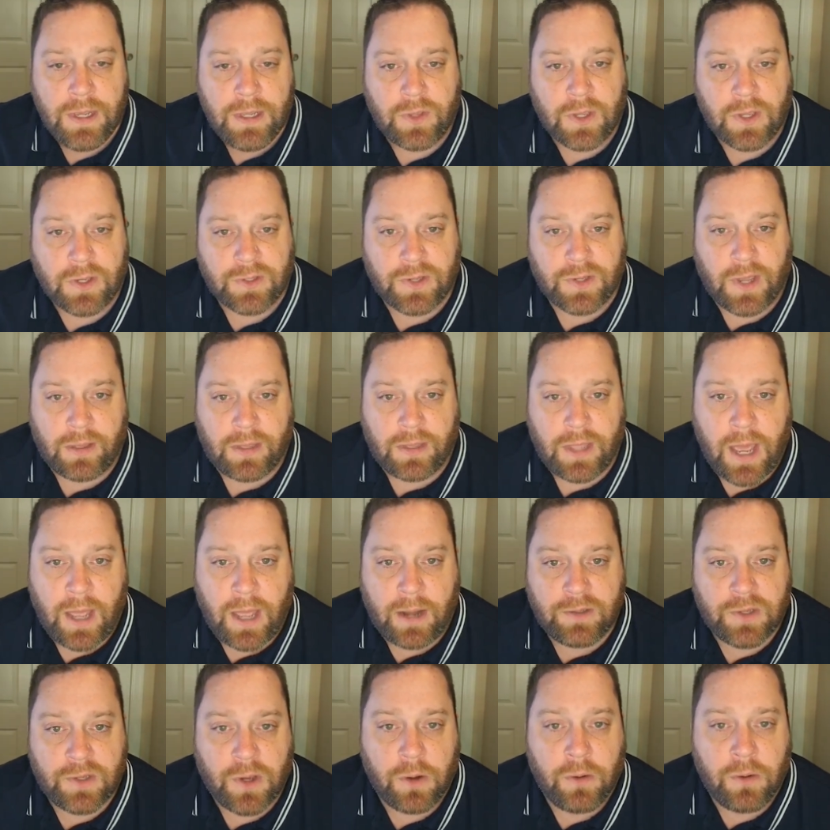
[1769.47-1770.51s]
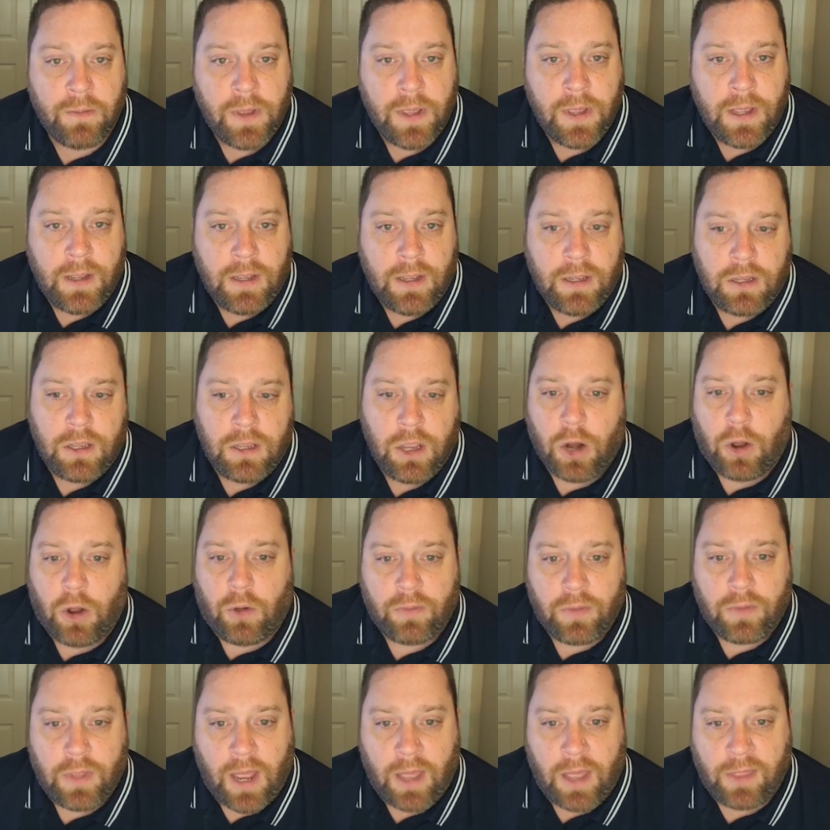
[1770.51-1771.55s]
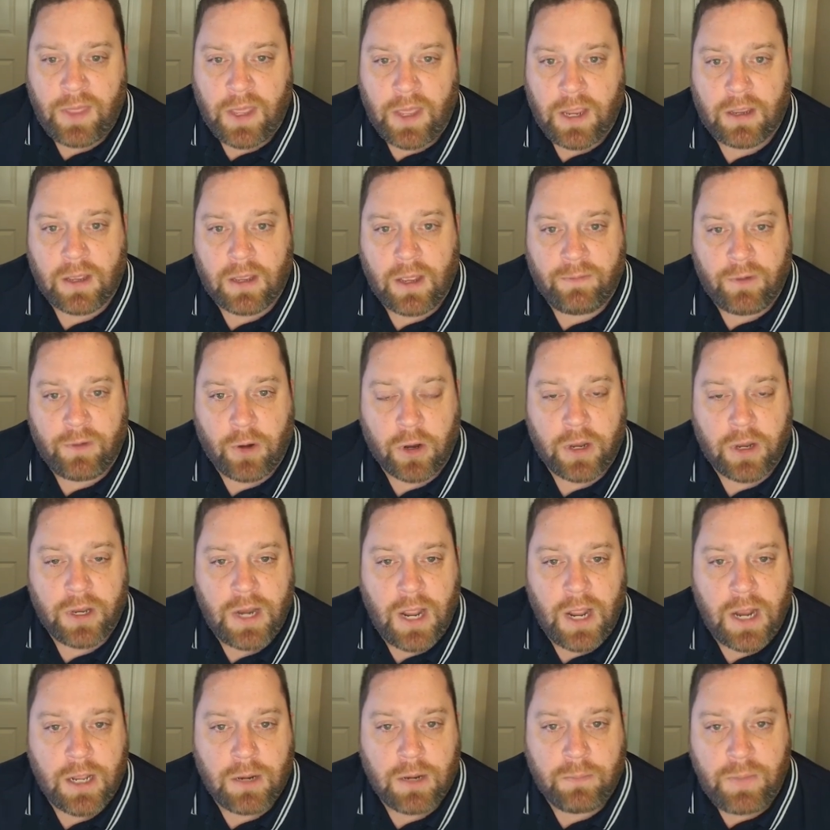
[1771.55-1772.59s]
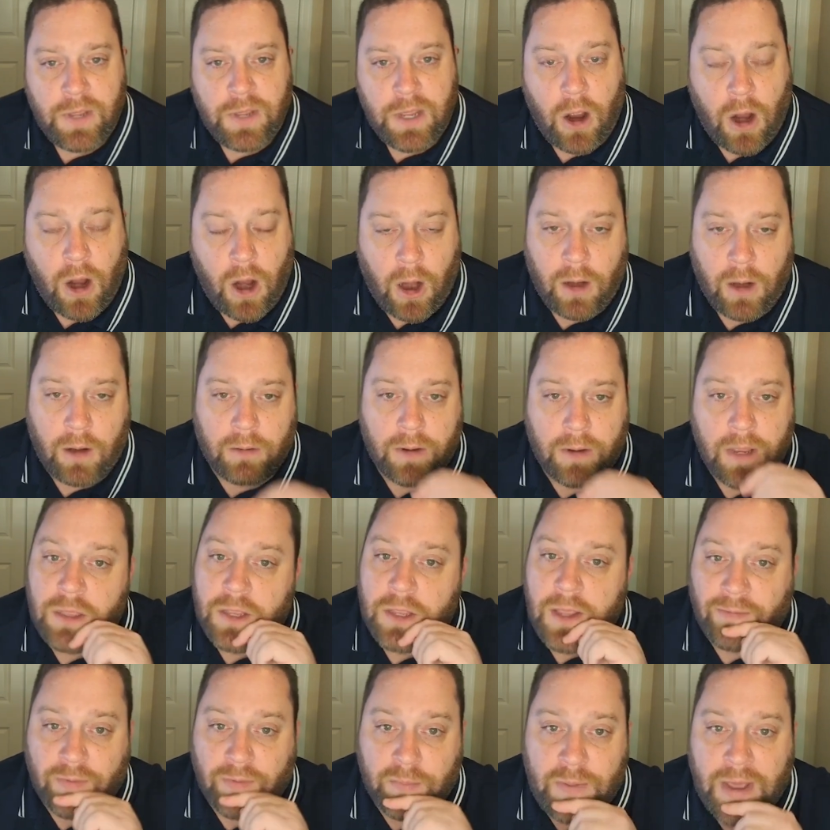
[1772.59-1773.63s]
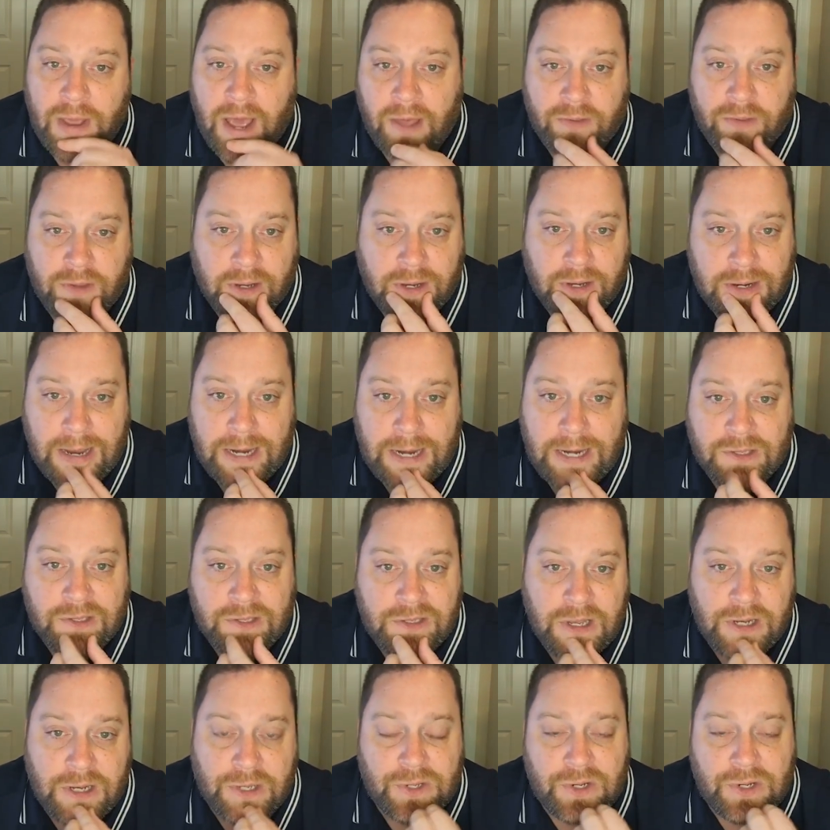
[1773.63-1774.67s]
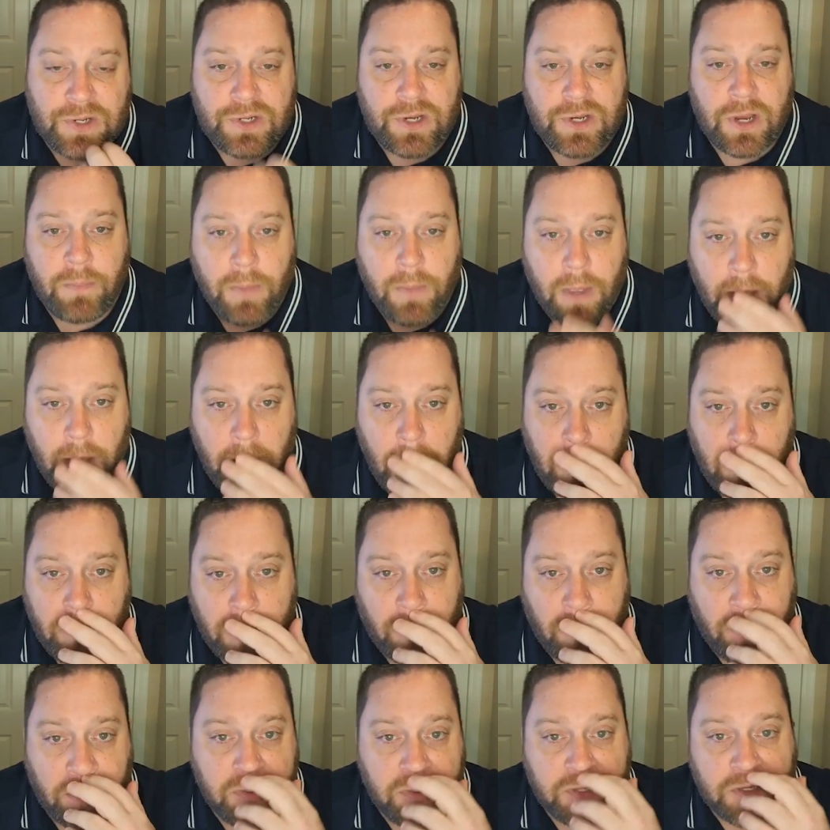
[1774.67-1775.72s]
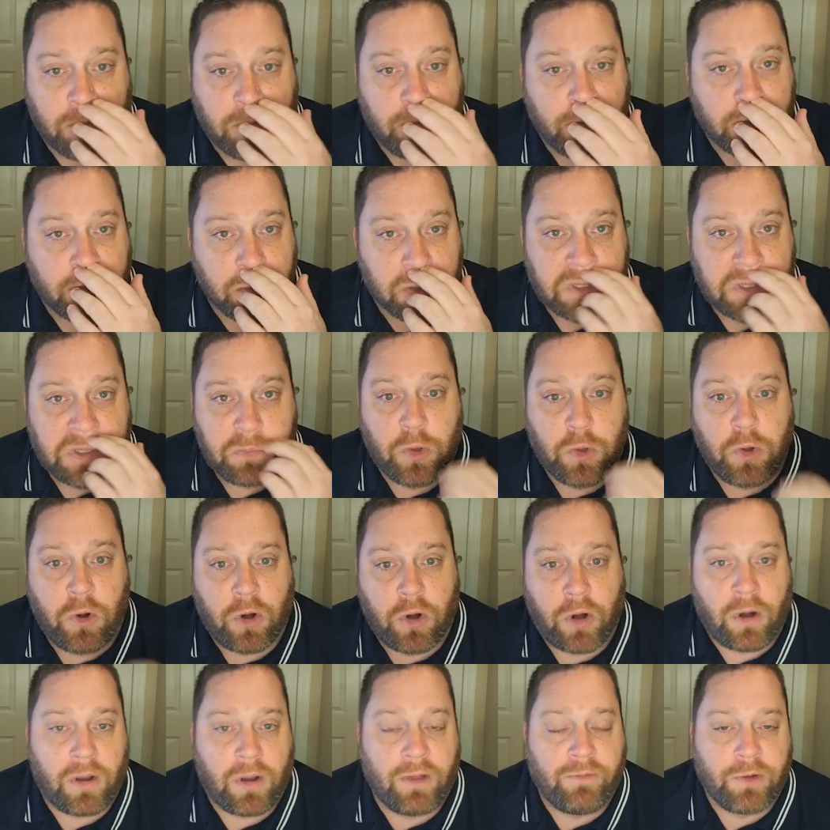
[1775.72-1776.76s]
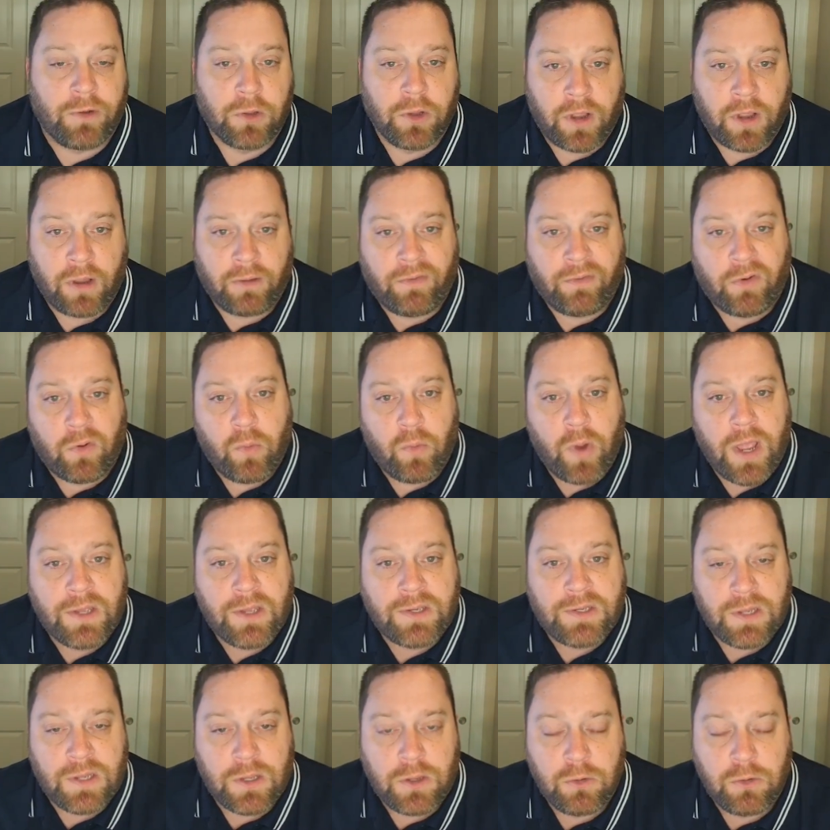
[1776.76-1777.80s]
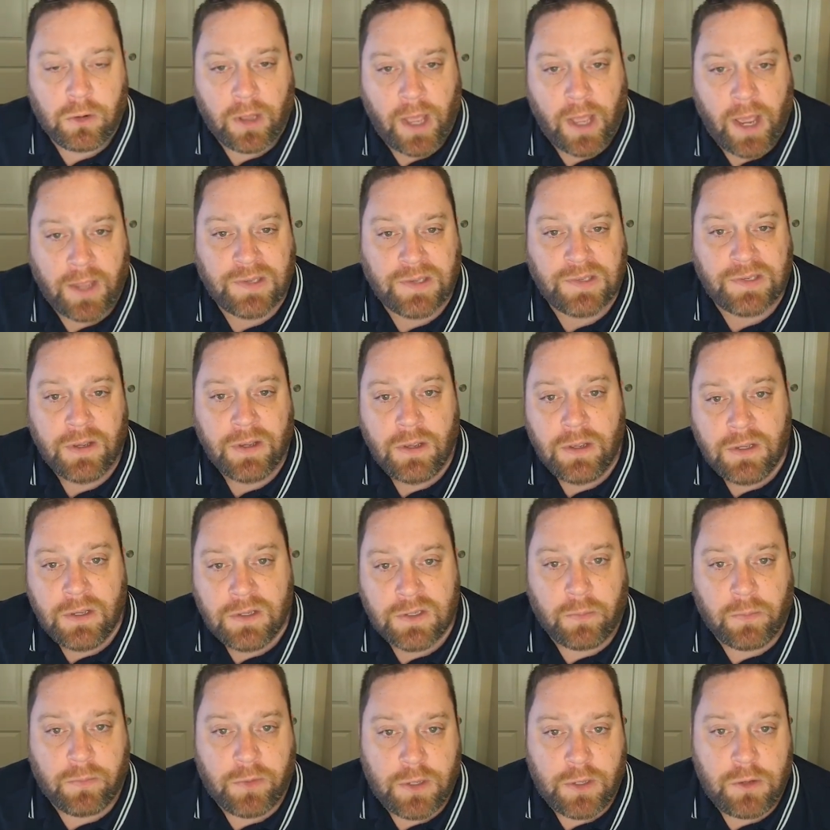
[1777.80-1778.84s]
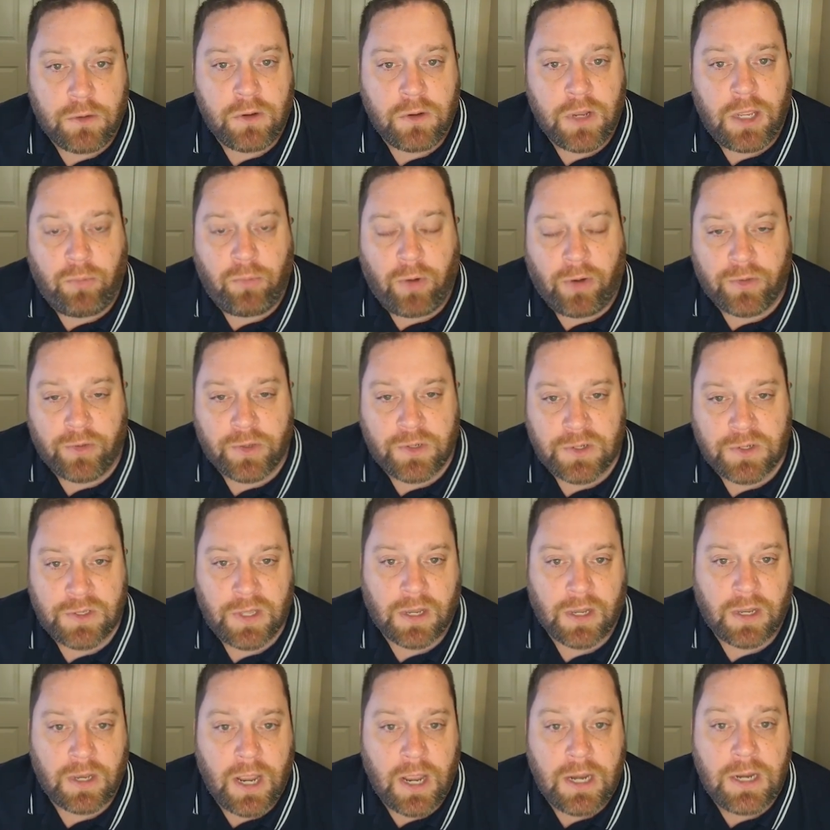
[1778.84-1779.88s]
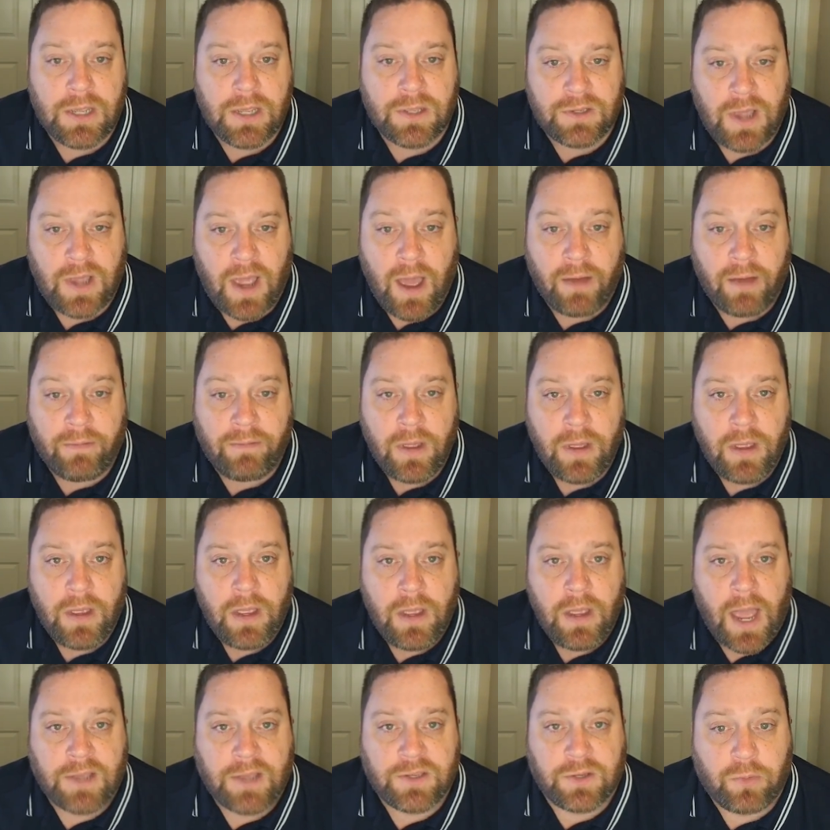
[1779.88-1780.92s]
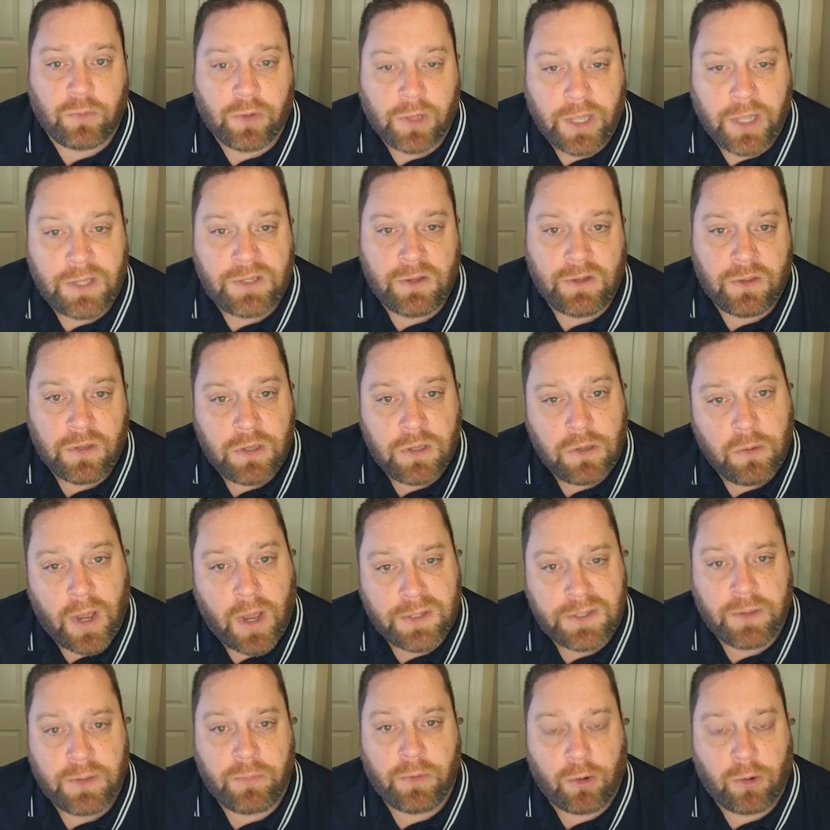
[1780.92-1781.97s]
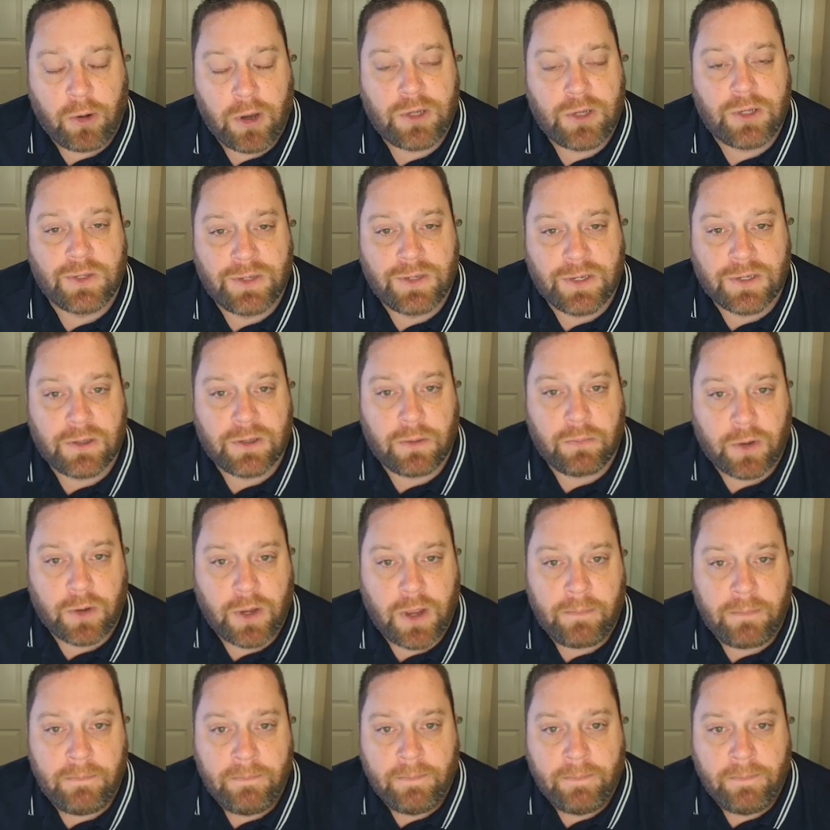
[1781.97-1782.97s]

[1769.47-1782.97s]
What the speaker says: things like that. So, I think if you're a Canadian PR and you have a path to Canadian citizenship, that might be something to explore if you're looking for ways to utilize some of the unique privileges that Canadians have as it relates to the U.S. immigration system. Okay,